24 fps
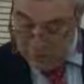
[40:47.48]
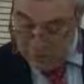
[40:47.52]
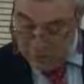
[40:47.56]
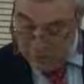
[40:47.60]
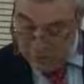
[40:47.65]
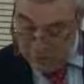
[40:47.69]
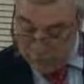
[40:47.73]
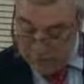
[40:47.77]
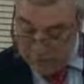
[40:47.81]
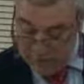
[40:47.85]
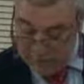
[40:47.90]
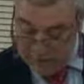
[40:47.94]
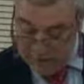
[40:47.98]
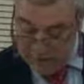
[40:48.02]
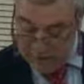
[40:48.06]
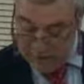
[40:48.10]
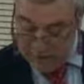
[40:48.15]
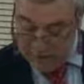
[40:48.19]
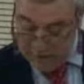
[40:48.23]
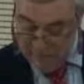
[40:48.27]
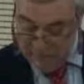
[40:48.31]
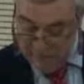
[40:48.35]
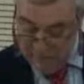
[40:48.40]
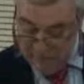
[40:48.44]
noticed
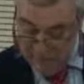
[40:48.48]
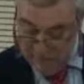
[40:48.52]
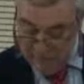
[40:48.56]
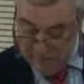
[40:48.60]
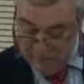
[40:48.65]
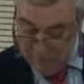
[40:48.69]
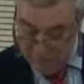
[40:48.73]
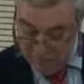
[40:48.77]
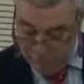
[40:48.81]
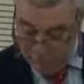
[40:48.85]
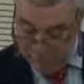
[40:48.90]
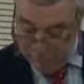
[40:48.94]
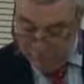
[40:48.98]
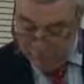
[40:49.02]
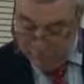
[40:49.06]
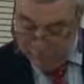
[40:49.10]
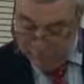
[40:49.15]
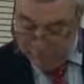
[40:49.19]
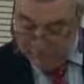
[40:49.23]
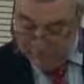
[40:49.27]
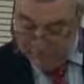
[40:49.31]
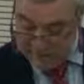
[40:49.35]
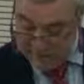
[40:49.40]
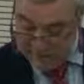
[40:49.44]
a marked
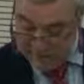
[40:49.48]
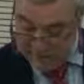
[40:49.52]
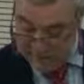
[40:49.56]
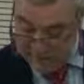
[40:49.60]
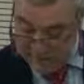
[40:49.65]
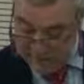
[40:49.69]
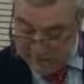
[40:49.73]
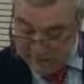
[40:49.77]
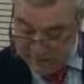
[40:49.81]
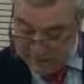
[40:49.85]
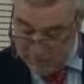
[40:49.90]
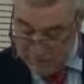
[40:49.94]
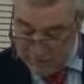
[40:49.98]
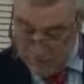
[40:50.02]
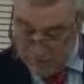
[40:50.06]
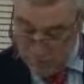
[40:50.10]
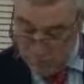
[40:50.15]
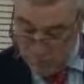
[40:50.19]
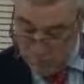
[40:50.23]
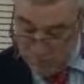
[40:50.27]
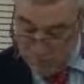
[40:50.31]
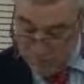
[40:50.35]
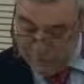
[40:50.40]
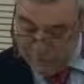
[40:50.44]
improvement in attendance,
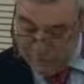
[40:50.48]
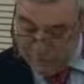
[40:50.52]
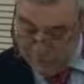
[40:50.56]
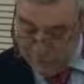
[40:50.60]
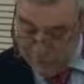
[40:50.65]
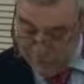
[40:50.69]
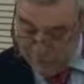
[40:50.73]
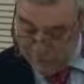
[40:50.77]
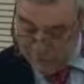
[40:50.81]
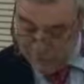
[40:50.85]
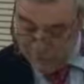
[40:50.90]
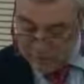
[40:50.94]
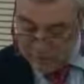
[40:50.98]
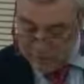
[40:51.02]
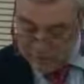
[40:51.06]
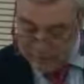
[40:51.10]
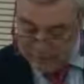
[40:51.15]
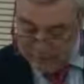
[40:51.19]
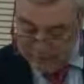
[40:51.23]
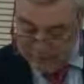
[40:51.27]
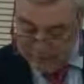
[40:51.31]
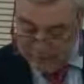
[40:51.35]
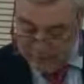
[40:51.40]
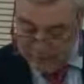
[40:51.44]
with sessions
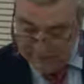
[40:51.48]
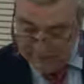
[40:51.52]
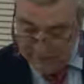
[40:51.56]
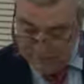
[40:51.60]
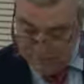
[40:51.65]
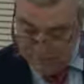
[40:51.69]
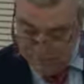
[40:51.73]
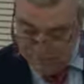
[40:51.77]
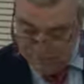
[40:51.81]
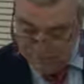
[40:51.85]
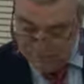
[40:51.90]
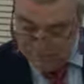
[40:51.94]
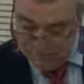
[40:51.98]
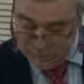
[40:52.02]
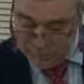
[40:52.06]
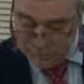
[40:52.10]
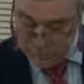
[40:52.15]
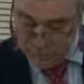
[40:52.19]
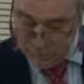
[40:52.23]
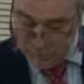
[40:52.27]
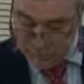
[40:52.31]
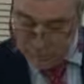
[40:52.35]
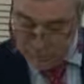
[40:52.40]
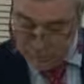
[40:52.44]
attracting groups
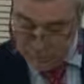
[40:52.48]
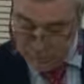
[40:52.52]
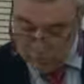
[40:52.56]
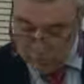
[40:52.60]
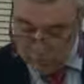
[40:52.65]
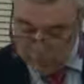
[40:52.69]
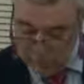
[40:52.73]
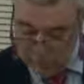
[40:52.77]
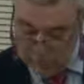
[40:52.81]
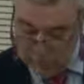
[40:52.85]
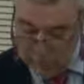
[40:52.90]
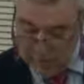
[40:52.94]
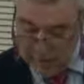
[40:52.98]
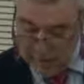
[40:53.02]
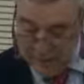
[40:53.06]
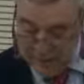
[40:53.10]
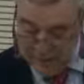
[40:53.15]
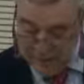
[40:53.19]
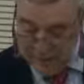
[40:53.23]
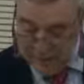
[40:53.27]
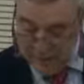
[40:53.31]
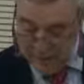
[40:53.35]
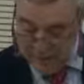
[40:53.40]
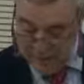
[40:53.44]
totaling
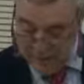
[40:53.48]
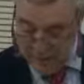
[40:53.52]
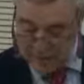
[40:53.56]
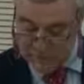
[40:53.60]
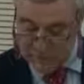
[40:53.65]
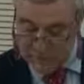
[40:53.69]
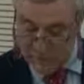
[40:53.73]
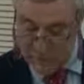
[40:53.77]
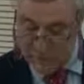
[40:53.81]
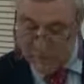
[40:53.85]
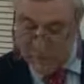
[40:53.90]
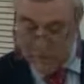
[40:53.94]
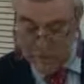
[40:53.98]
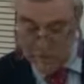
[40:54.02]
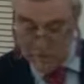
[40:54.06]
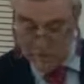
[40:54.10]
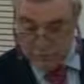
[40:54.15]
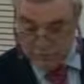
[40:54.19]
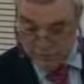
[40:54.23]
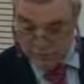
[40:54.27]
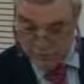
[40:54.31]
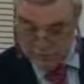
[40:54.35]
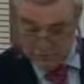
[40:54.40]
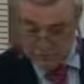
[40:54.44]
80 plus on
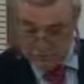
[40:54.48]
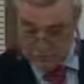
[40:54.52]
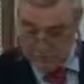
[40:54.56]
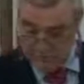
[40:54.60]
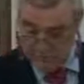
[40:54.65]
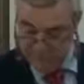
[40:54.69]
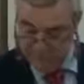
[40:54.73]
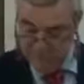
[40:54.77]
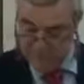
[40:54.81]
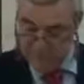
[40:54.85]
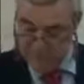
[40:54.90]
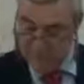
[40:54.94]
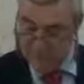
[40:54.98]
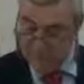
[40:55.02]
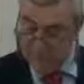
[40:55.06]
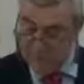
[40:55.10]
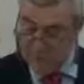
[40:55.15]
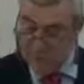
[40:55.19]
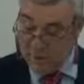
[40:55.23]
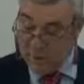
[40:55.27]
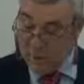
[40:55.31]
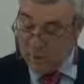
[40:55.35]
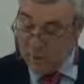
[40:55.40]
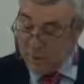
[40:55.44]
occasions.
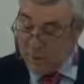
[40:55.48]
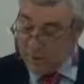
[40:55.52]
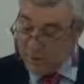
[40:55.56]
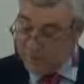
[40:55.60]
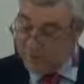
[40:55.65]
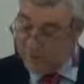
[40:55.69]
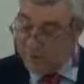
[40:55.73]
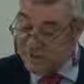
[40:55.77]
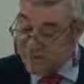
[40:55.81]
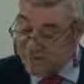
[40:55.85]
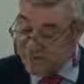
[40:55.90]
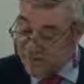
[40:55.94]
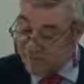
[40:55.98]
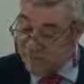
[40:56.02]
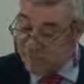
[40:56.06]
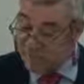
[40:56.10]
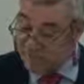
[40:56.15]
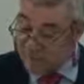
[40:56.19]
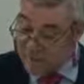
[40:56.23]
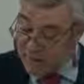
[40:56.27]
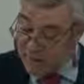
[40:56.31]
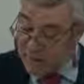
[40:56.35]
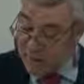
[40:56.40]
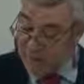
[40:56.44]
The Stay
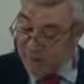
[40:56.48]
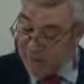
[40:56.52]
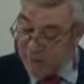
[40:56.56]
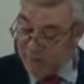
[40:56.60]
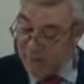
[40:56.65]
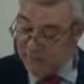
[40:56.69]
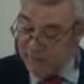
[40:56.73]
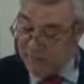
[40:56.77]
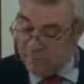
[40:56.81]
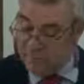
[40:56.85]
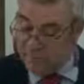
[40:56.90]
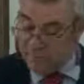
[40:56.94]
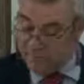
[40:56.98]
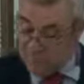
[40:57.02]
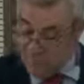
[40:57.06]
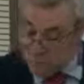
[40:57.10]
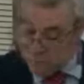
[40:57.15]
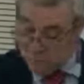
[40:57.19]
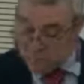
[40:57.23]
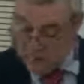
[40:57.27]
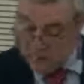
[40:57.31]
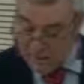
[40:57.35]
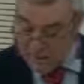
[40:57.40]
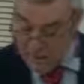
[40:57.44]
and Play
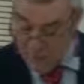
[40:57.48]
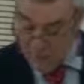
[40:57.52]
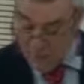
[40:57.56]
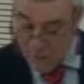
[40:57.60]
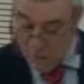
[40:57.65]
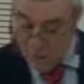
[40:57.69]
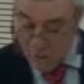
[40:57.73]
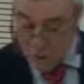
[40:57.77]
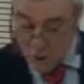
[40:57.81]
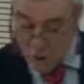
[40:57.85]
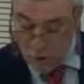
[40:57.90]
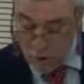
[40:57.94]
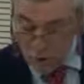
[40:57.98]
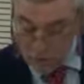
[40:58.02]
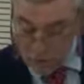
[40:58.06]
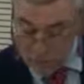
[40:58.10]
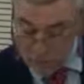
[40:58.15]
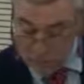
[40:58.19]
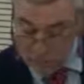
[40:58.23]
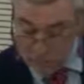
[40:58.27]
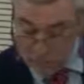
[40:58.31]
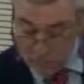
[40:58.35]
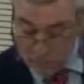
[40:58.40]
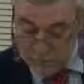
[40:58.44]
program
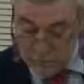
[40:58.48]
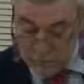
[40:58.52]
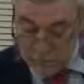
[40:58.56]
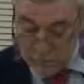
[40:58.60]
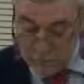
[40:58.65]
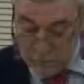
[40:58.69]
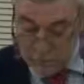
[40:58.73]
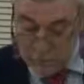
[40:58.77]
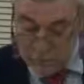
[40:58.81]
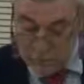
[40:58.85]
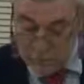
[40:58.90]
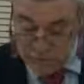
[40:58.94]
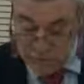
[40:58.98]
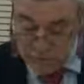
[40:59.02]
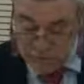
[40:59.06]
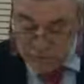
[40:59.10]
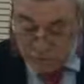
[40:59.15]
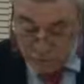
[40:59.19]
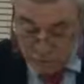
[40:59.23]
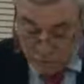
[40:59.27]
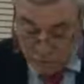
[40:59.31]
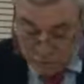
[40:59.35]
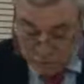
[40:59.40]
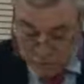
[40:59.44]
offered
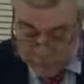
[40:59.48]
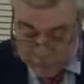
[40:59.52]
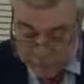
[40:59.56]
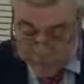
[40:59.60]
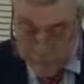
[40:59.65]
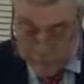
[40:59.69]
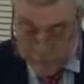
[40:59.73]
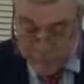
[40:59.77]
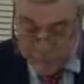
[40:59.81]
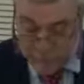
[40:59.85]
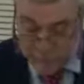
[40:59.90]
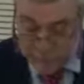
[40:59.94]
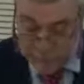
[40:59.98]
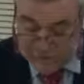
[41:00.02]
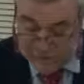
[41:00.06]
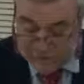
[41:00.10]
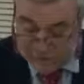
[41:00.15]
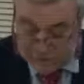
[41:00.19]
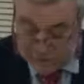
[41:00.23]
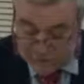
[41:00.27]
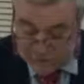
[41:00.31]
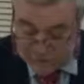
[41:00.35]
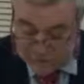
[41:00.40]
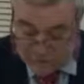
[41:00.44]
sports,
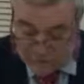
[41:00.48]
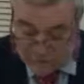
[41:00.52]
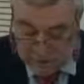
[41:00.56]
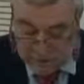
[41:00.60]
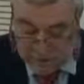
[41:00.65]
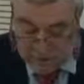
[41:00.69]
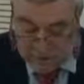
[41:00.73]
physical,